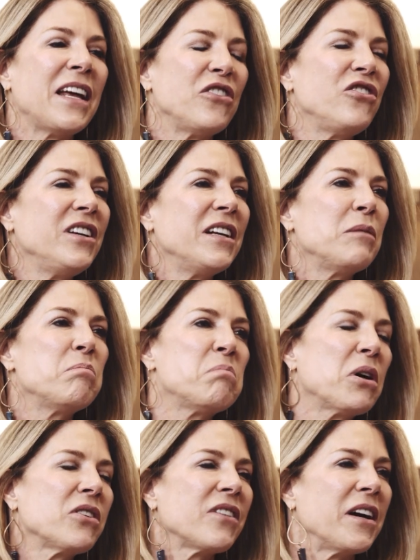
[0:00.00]
That she did
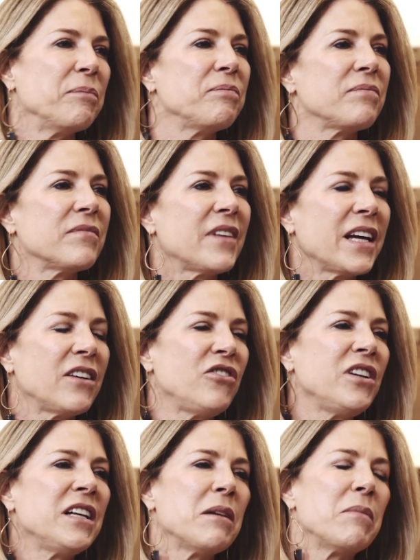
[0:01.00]
part-time. Like
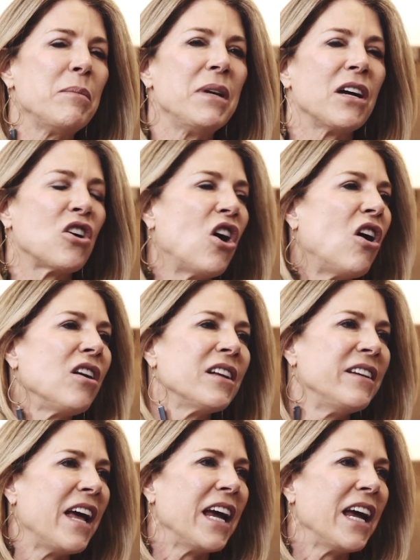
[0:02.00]
she'd get maybe a call a day.